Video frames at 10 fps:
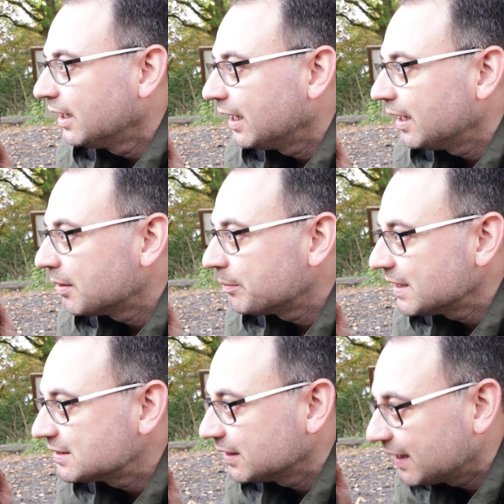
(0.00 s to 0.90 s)
I'm
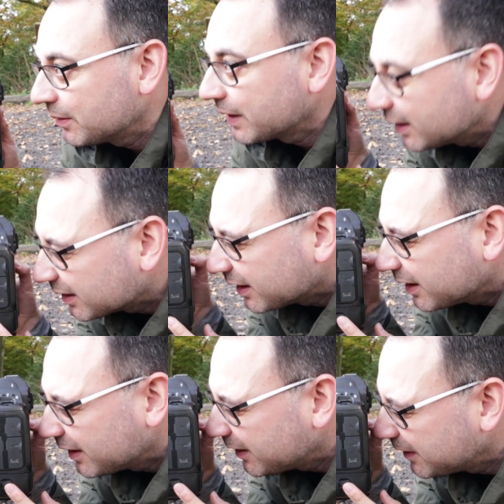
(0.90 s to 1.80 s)
basically now getting
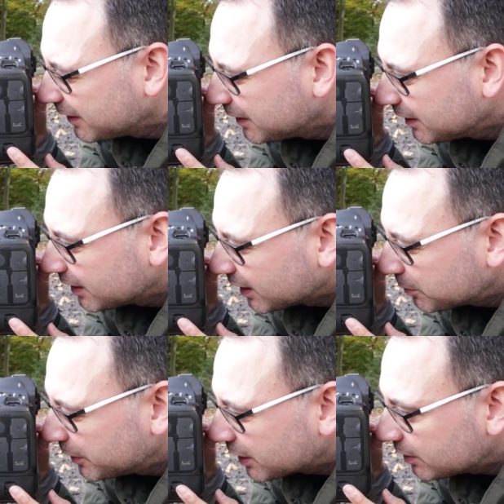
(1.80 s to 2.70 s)
like,
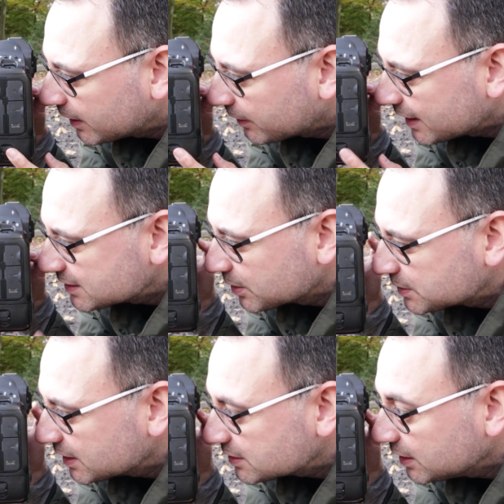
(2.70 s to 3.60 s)
I'm working around ISO
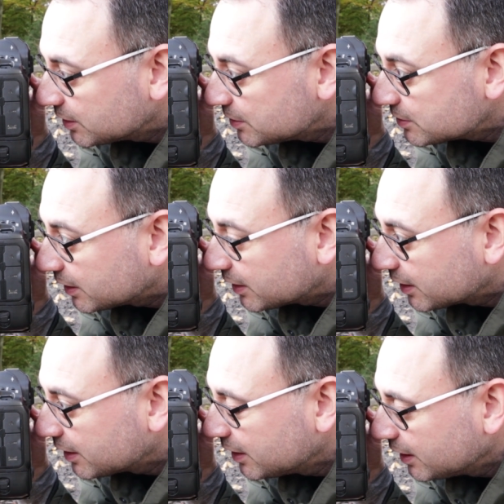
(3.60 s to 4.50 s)
1600,
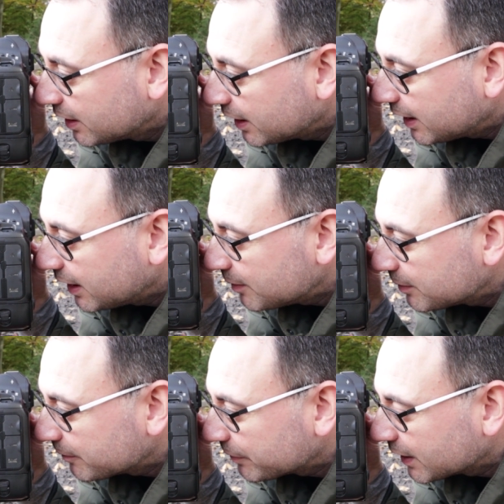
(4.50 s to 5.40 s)

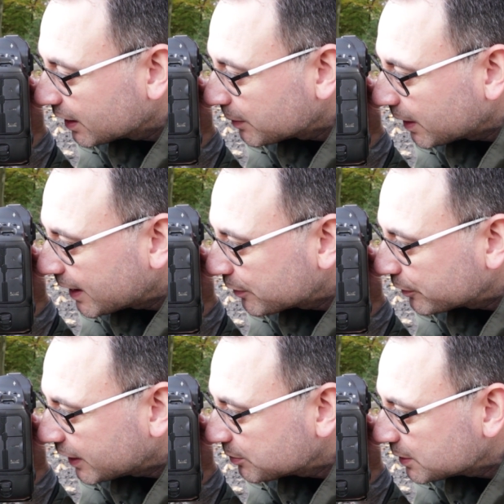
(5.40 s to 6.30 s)
about
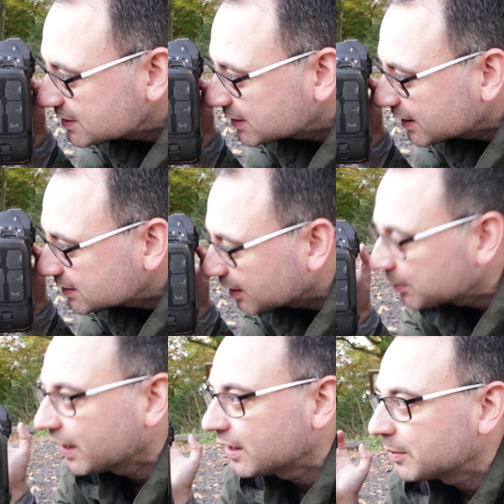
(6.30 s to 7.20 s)
f5.6,
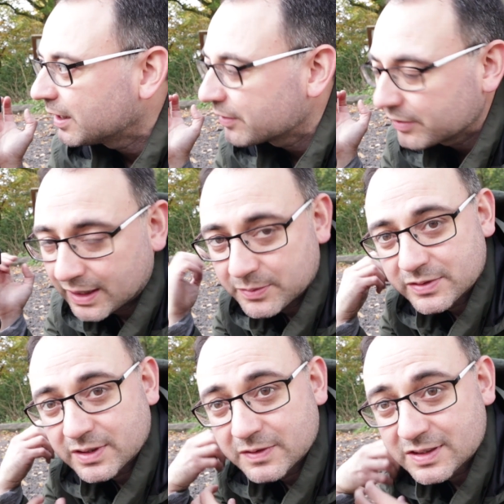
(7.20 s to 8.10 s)
I'm getting about
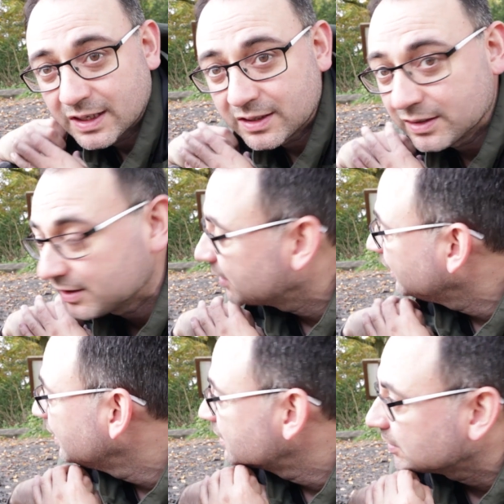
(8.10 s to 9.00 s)
1,000th of a second,
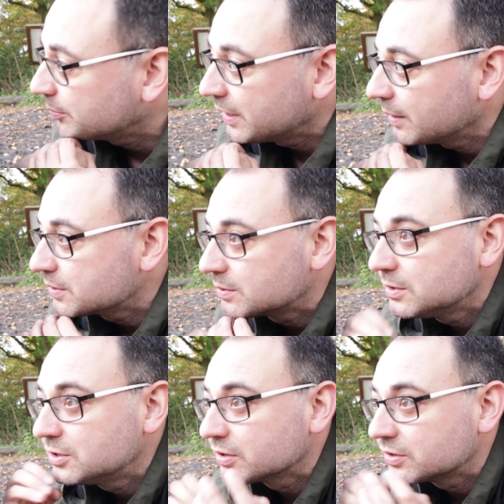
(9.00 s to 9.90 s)
so I've been able to
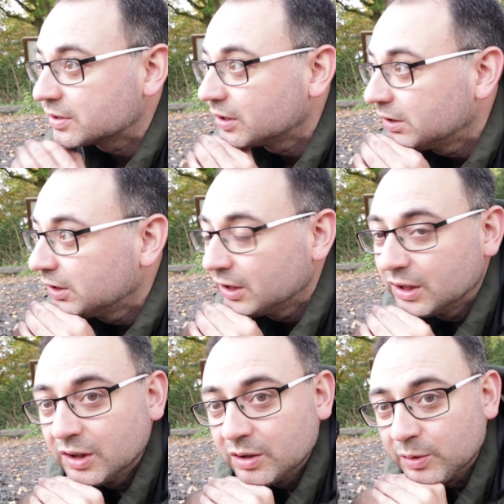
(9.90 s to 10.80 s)
adjust
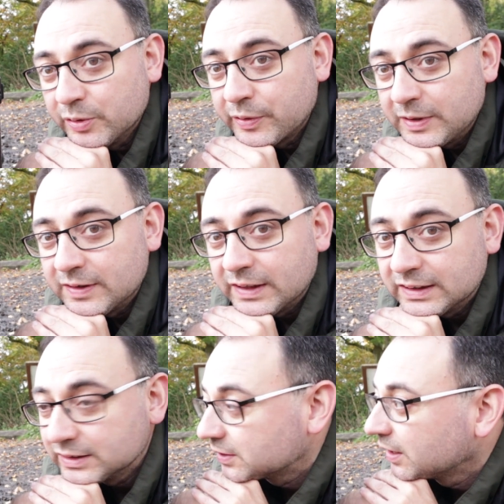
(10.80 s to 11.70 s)
all three
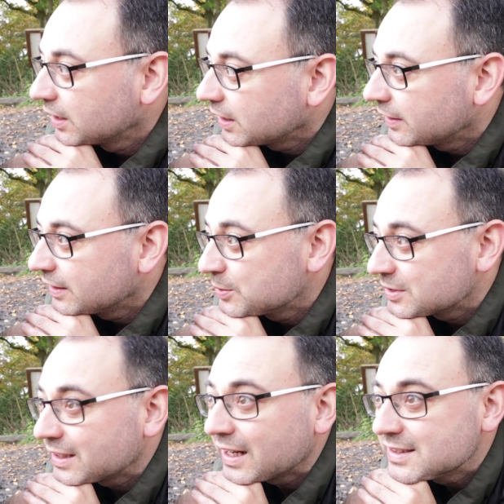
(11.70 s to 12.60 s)
things, and those
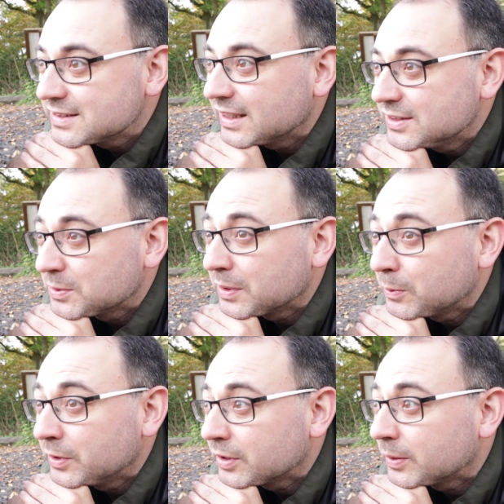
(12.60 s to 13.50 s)
are the kind of settings you want to
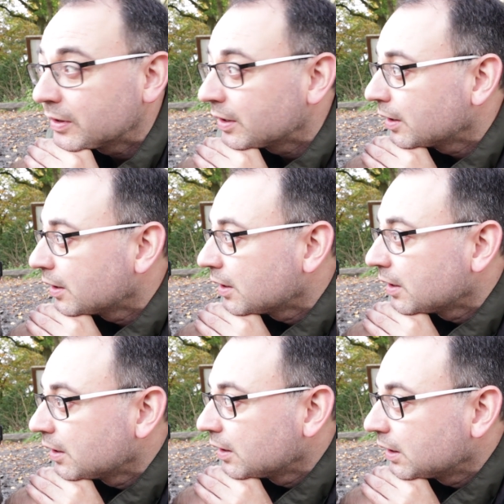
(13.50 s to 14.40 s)
work with.
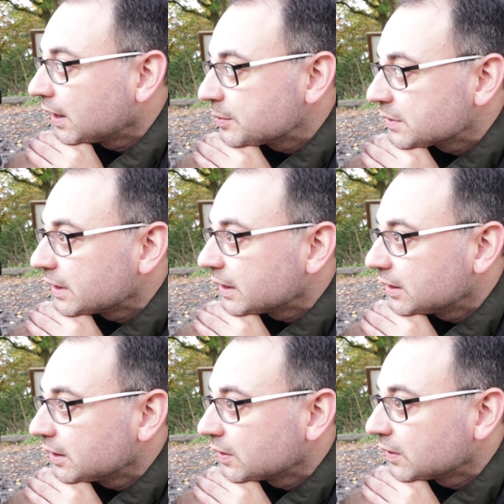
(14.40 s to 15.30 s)
Absolutely
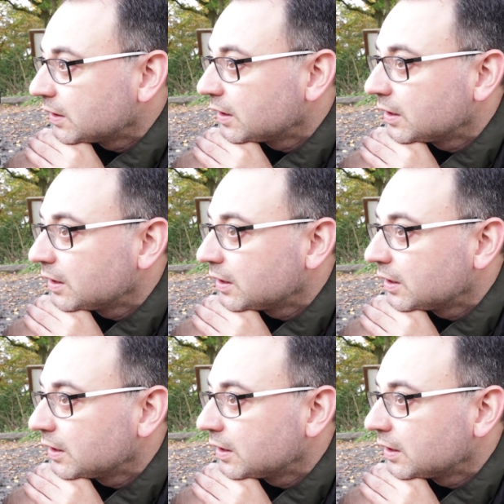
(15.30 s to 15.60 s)
ideal.